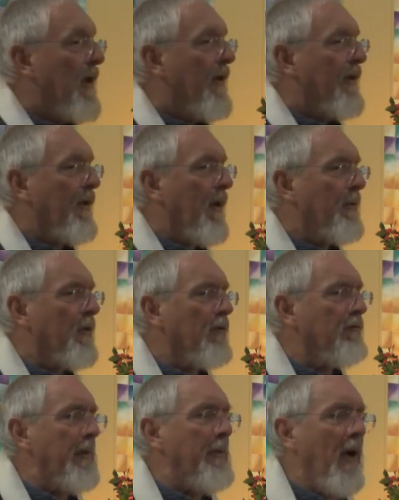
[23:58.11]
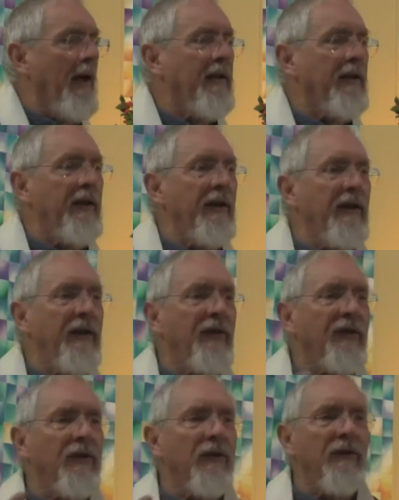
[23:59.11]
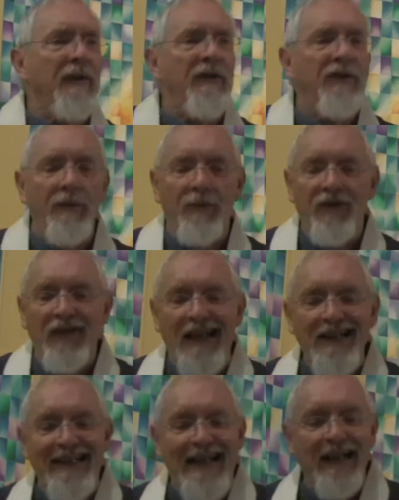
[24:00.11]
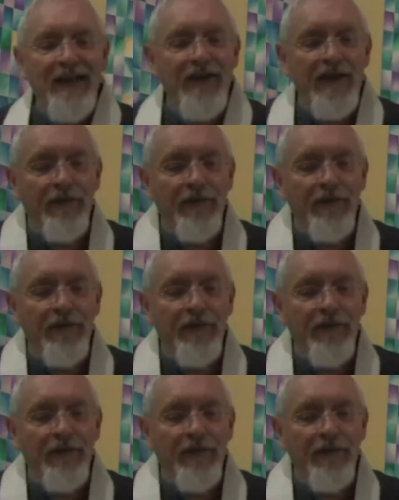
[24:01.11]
So I'm sort of reminded in this sort of insubstantiality